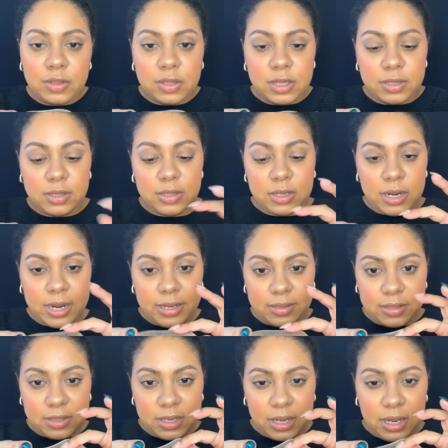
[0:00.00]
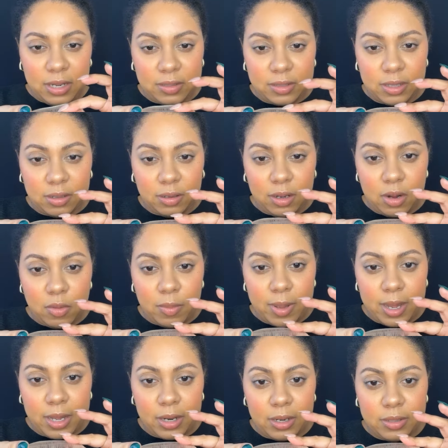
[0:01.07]
This is a nice sticky silicone
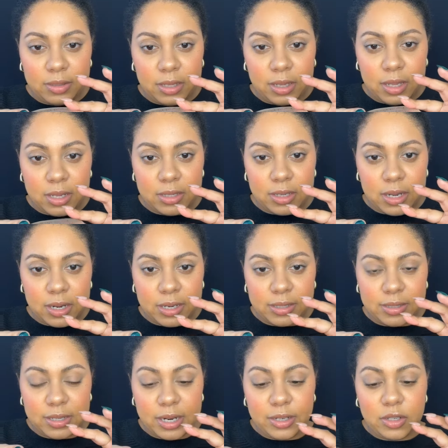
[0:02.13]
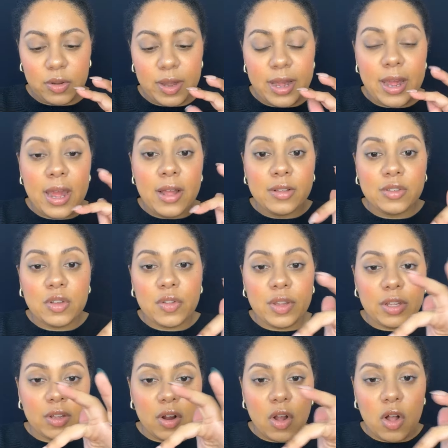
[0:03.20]
pad. See that? It's got a nice stick to it so
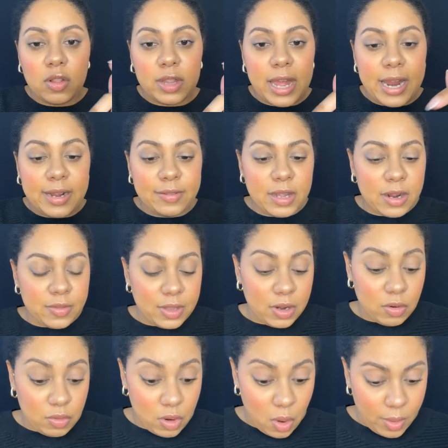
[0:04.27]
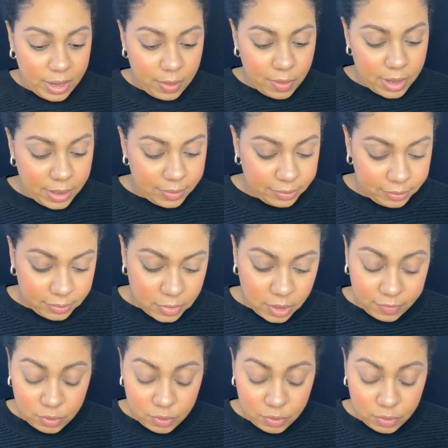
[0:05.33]
that they're all laying there and they don't go anywhere. So don't